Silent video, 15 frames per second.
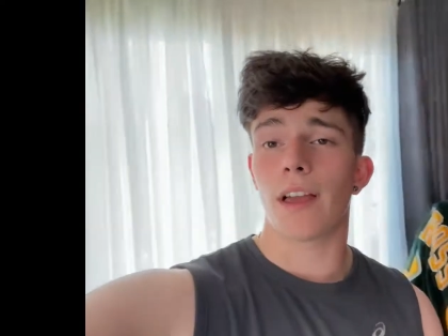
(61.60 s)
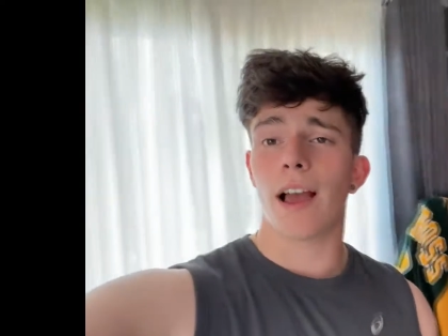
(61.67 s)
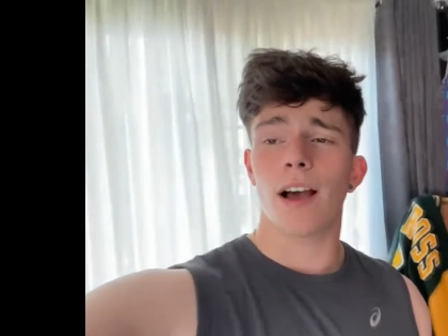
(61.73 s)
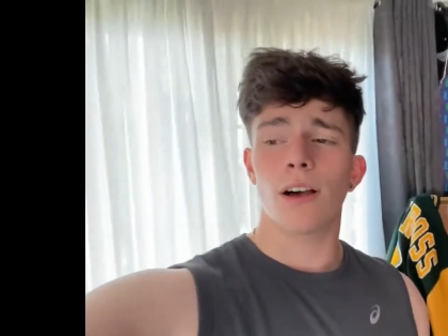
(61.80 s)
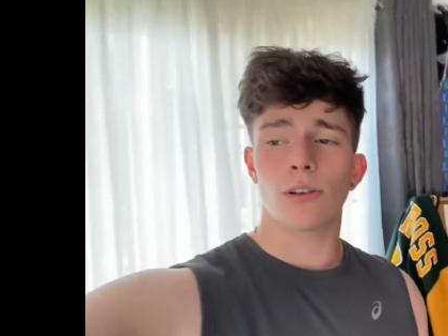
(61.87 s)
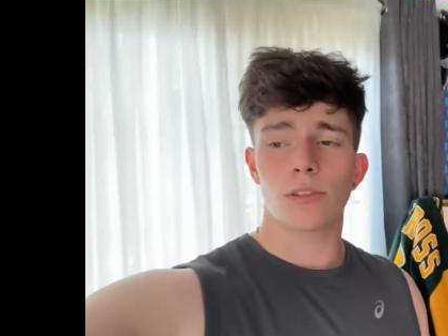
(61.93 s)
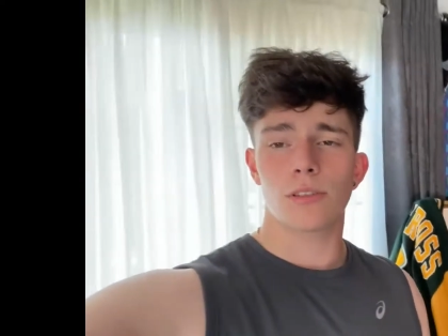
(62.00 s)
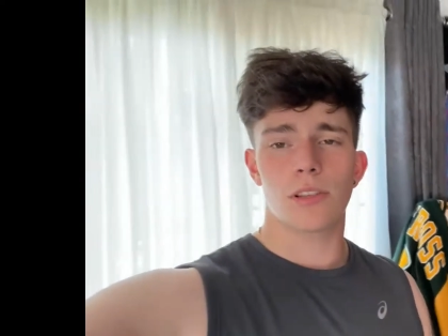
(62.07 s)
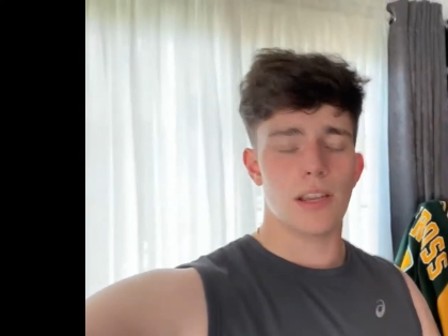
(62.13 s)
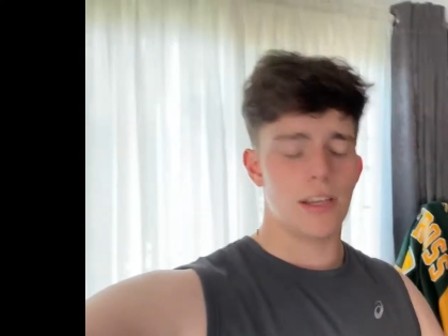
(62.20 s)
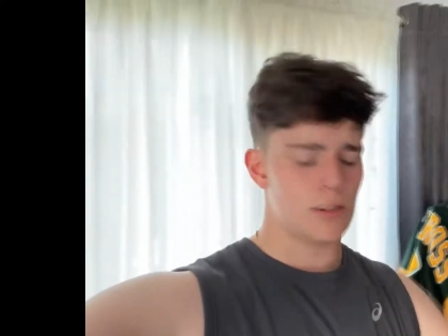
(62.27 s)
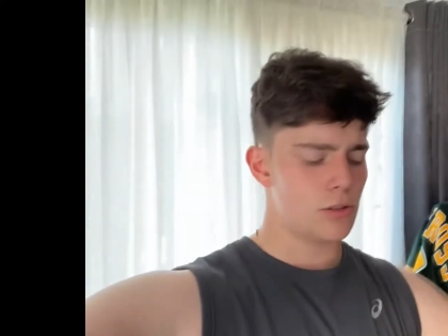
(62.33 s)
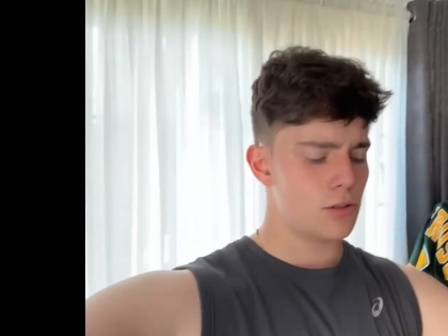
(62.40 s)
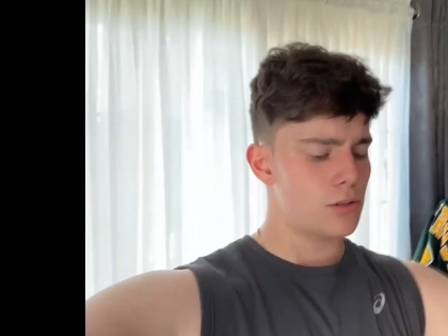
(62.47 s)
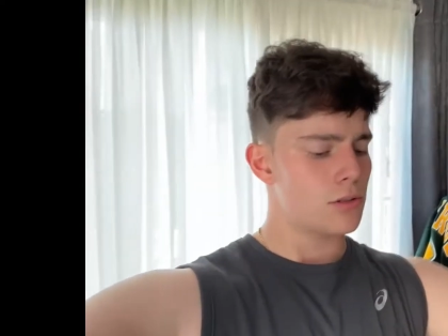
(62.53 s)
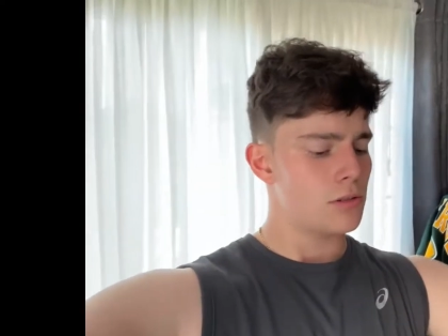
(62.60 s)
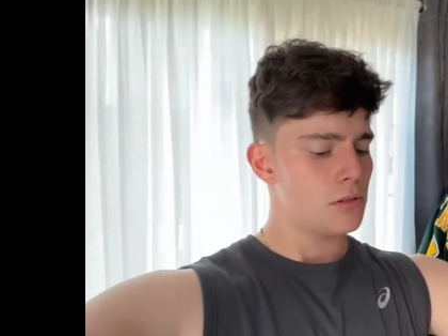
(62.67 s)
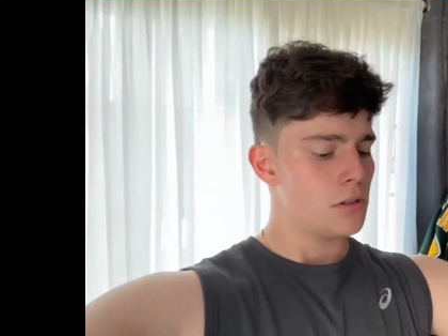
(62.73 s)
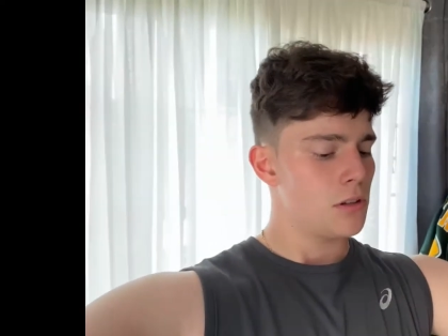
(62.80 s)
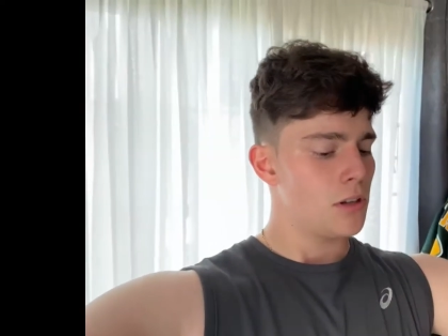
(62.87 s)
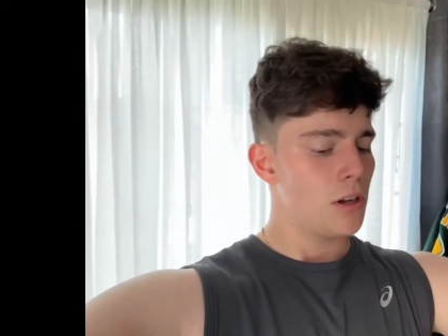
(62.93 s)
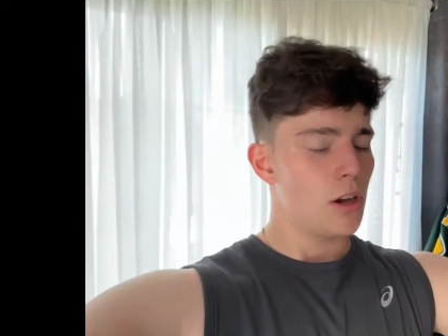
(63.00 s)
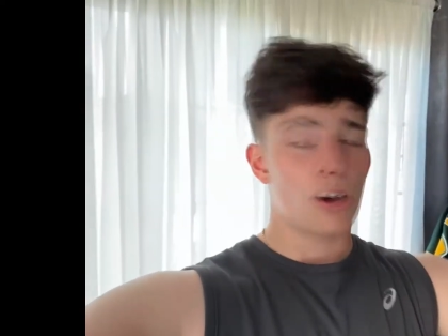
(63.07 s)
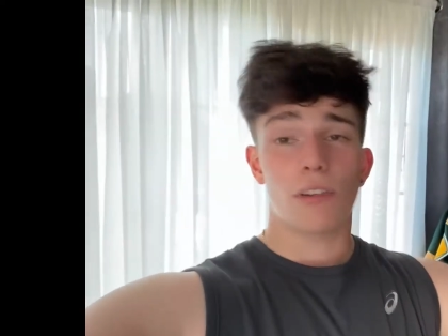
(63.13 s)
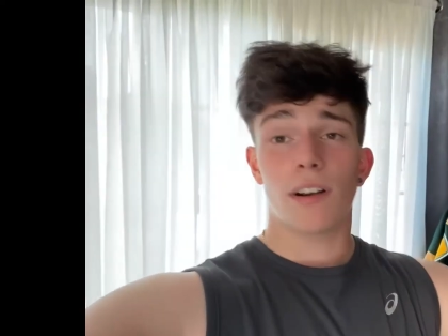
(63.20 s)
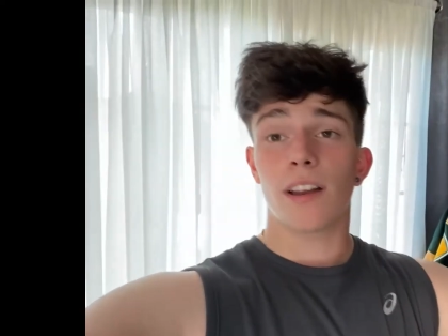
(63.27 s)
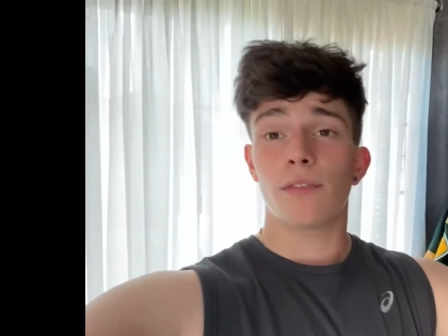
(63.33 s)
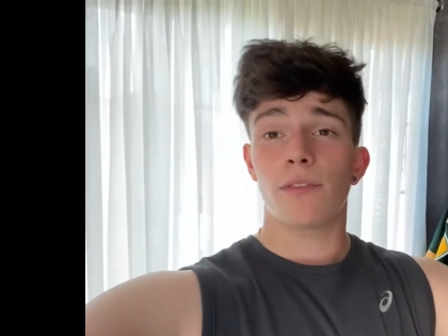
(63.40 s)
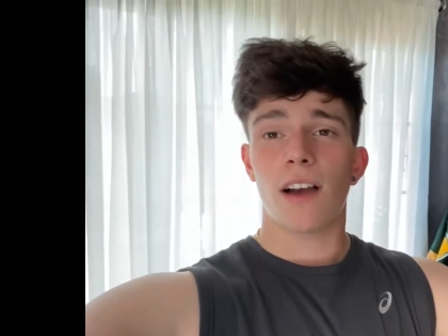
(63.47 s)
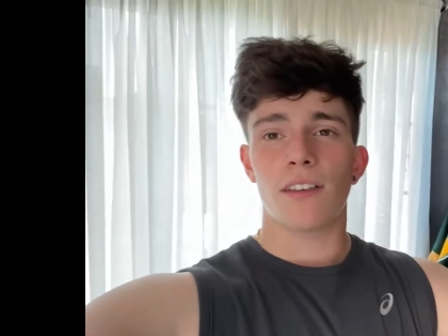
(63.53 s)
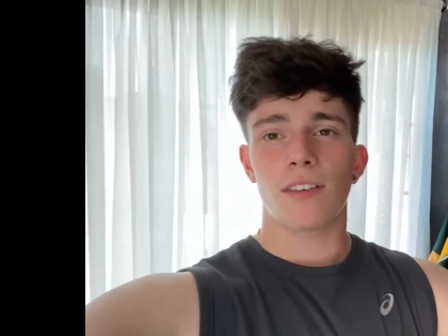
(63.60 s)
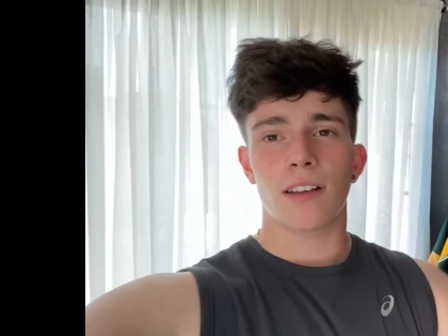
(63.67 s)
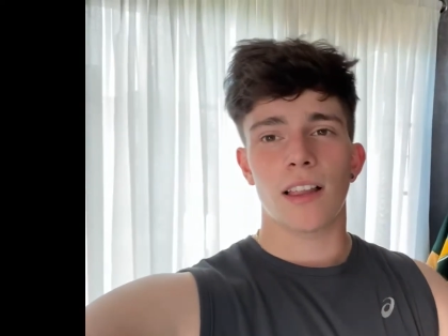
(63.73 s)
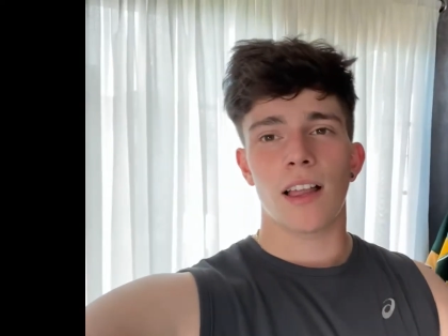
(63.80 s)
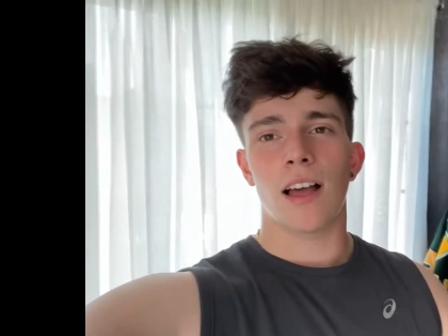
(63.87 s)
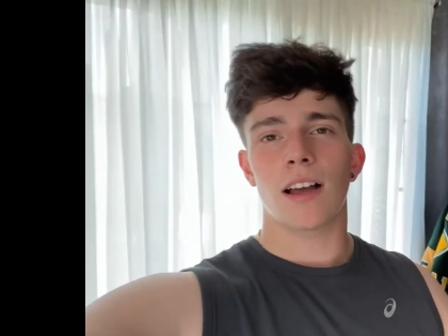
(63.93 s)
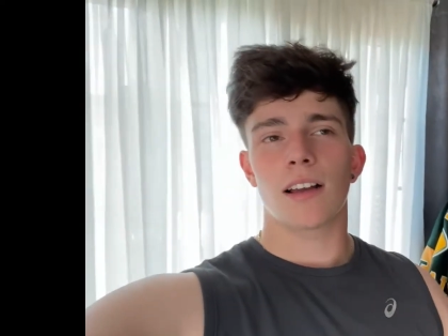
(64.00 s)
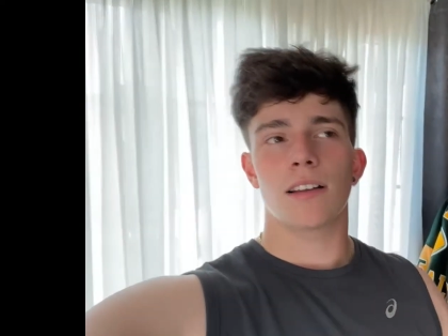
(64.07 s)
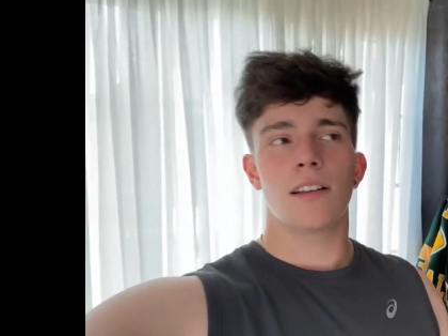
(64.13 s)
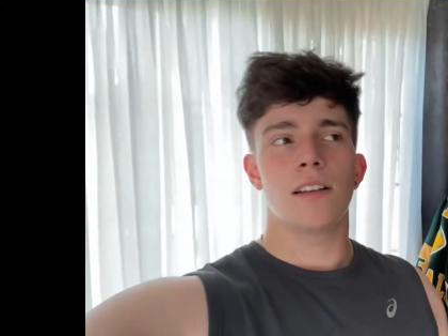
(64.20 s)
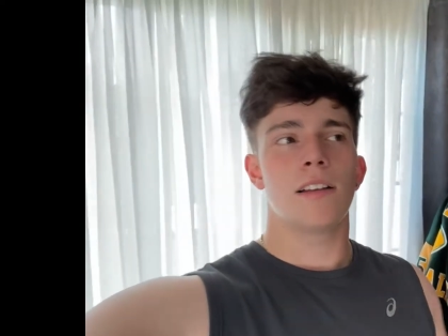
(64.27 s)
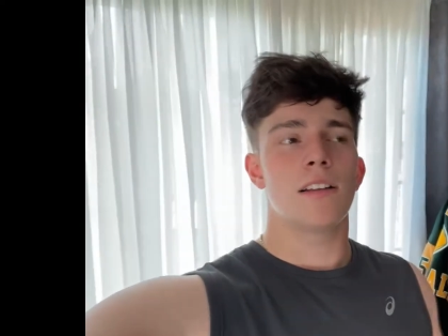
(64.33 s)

the house. It's already 5 o'clock.